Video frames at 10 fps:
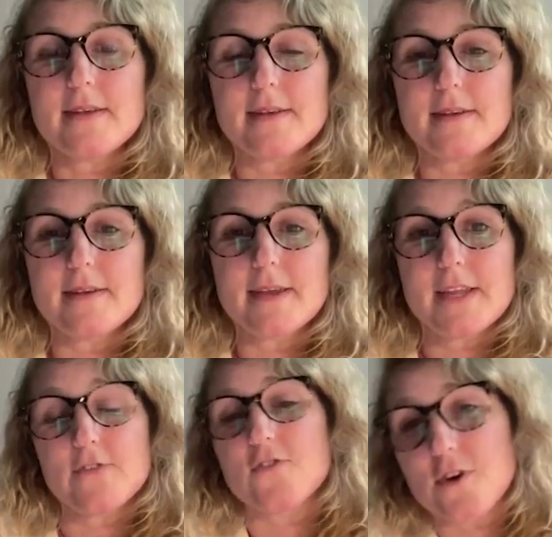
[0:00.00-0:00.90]
uh,
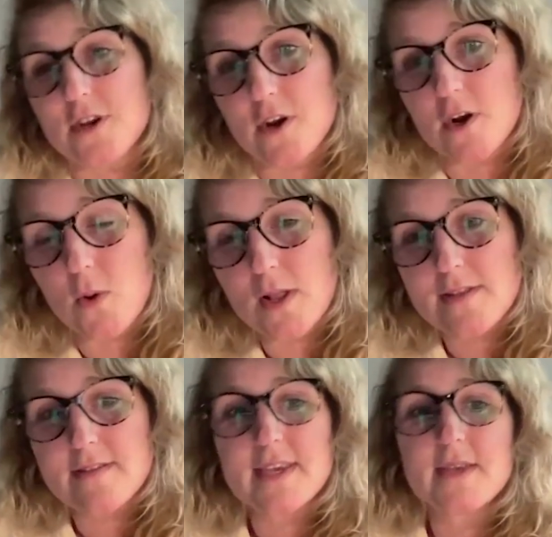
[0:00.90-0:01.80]
ensuring our
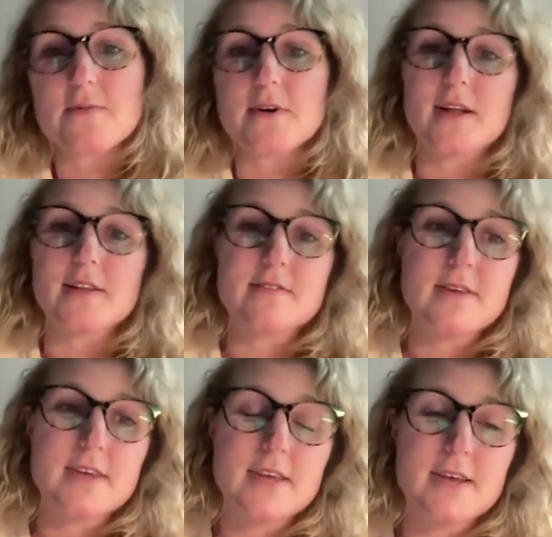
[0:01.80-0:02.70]
quality, we're not...
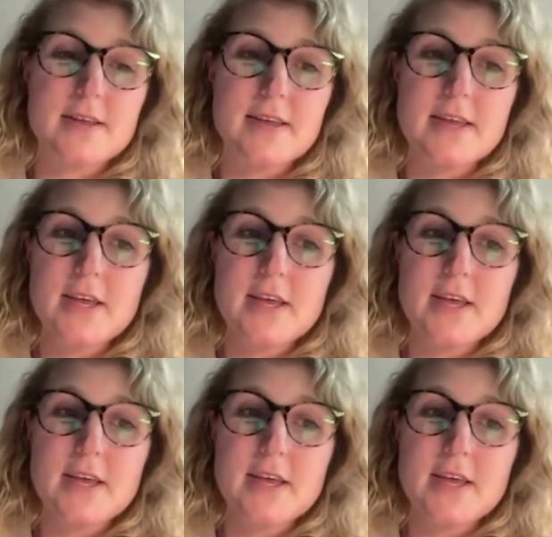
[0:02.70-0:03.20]
Uh,